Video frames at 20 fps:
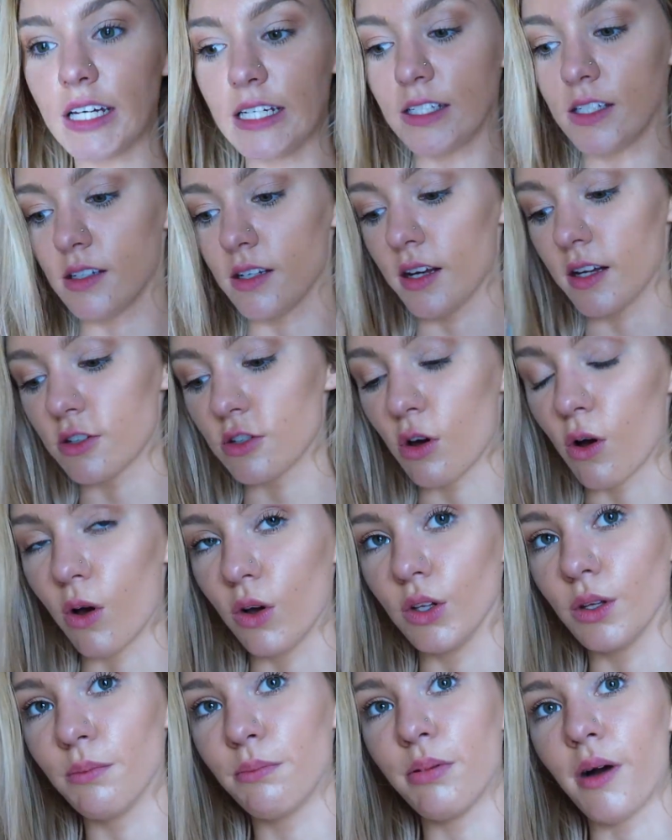tidied it at
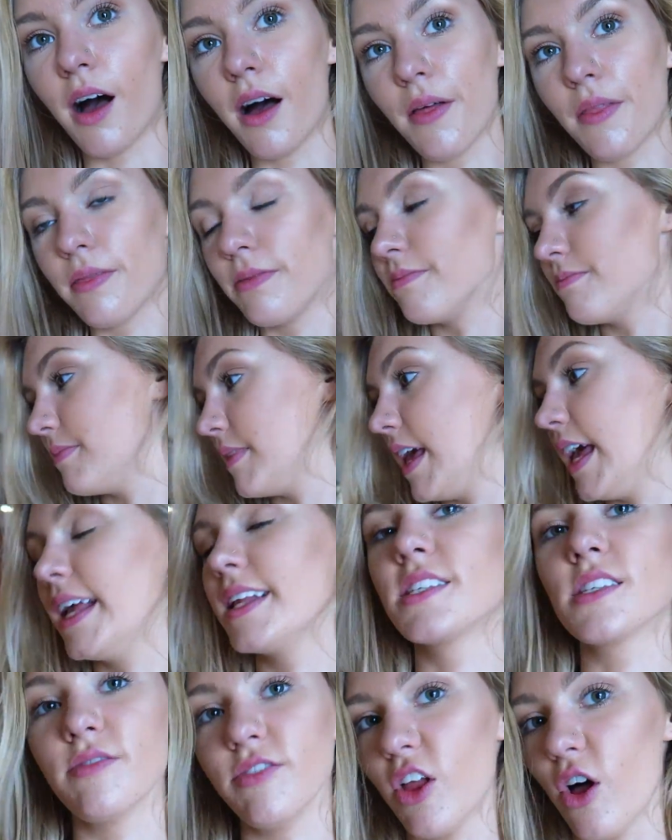all, but
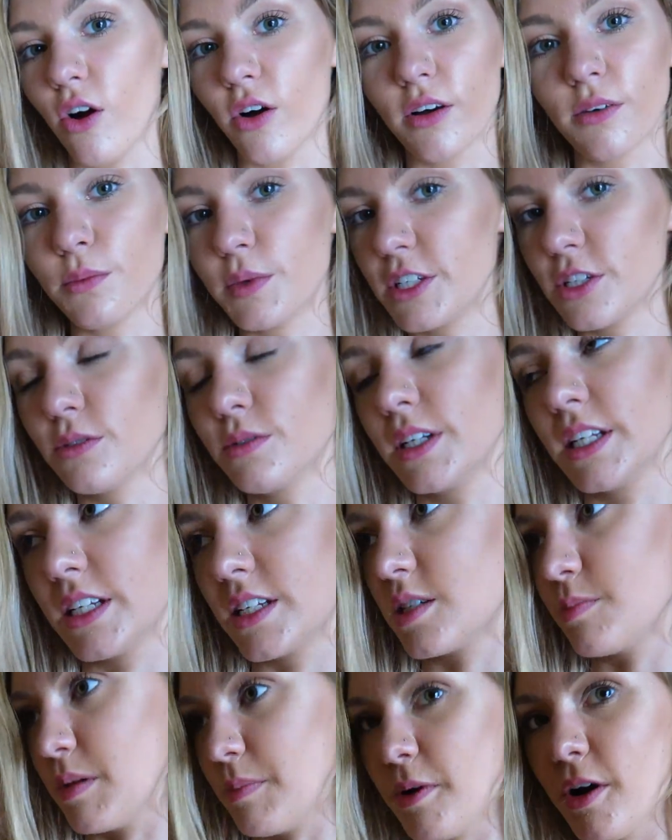it's a vlog. We don't need
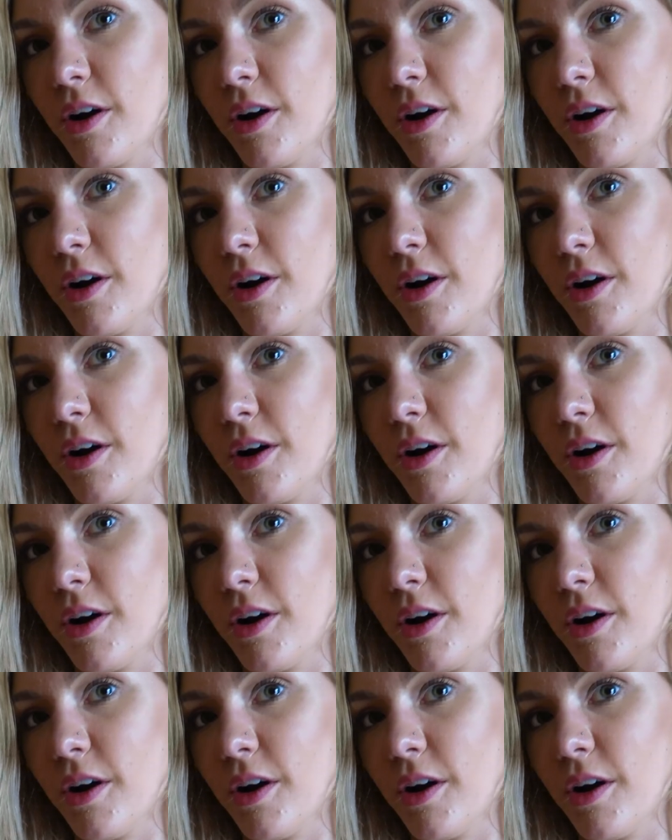it to be